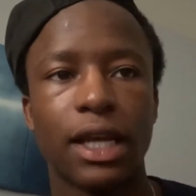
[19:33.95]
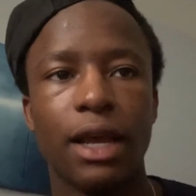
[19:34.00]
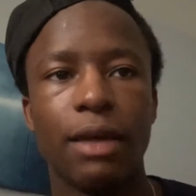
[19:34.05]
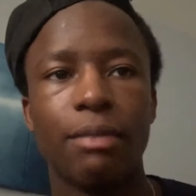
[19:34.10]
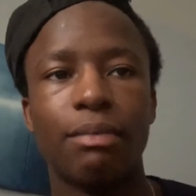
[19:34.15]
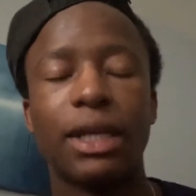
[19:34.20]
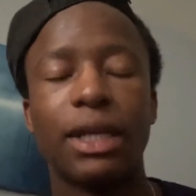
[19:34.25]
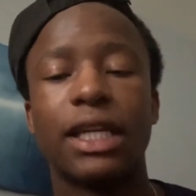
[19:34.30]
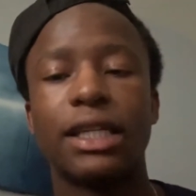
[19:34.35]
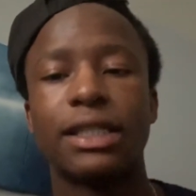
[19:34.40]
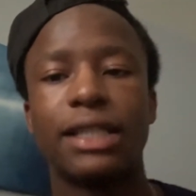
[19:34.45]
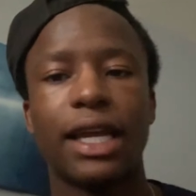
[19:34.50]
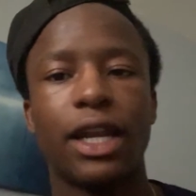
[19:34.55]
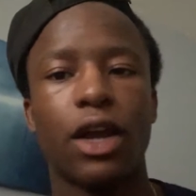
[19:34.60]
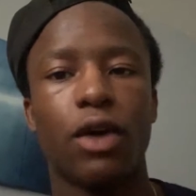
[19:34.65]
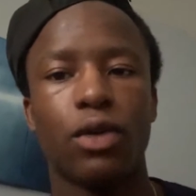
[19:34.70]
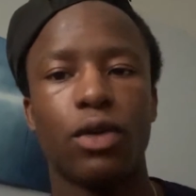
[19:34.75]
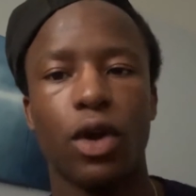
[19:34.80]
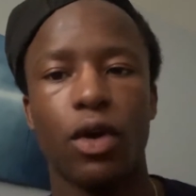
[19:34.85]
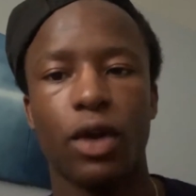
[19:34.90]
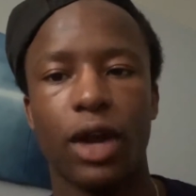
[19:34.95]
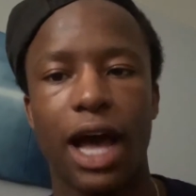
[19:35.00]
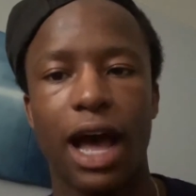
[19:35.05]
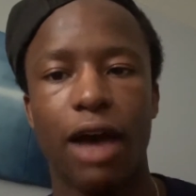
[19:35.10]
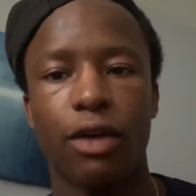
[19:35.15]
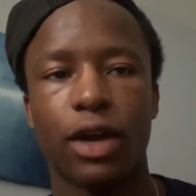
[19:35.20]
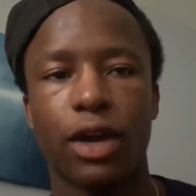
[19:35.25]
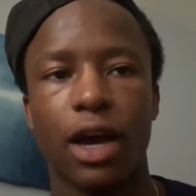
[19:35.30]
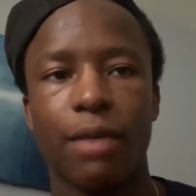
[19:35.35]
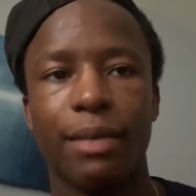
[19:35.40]
because they don't know the
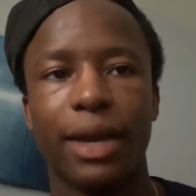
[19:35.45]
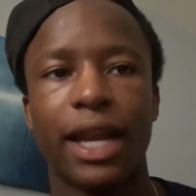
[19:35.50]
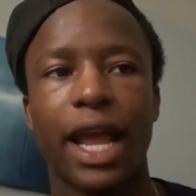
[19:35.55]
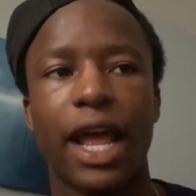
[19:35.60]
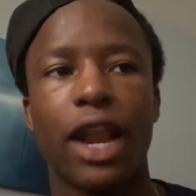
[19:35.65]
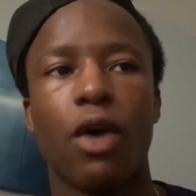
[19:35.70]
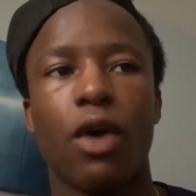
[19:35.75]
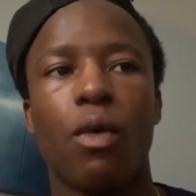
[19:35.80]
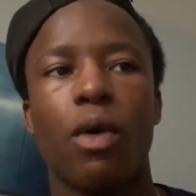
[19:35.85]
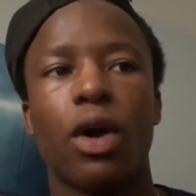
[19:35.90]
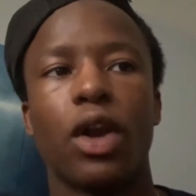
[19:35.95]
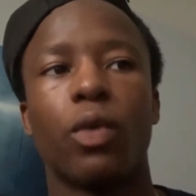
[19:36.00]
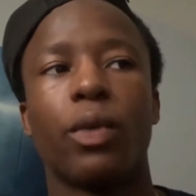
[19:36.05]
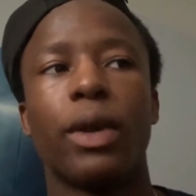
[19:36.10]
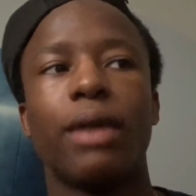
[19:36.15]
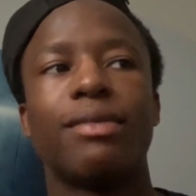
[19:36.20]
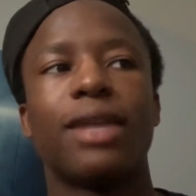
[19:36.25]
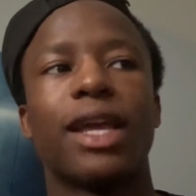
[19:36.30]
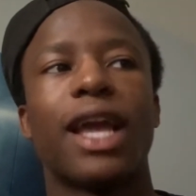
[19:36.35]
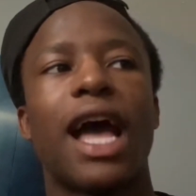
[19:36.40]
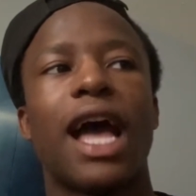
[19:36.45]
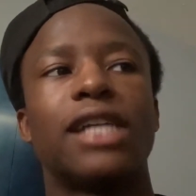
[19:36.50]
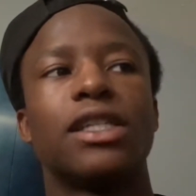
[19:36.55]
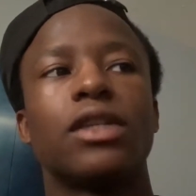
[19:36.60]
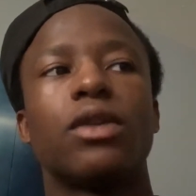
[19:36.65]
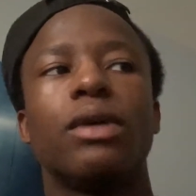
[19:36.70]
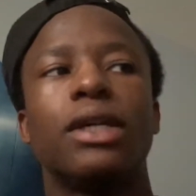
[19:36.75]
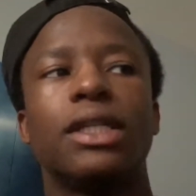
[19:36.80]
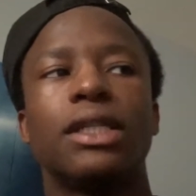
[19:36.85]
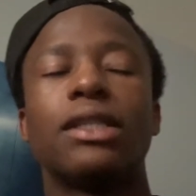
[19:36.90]
outcome and they don't want to reap the
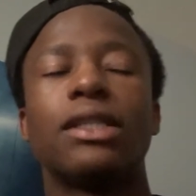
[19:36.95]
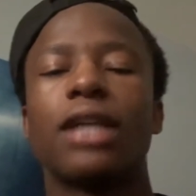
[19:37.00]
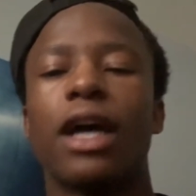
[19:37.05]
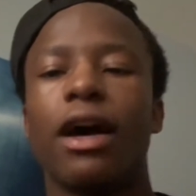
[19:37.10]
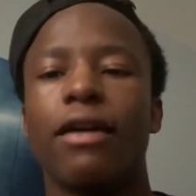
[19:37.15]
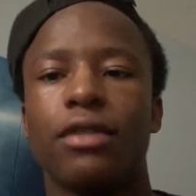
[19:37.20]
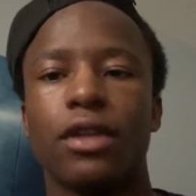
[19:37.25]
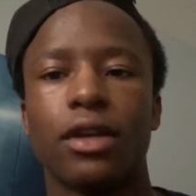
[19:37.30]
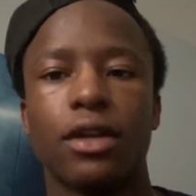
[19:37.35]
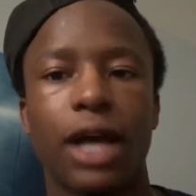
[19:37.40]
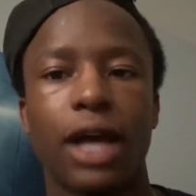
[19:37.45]
consequences of the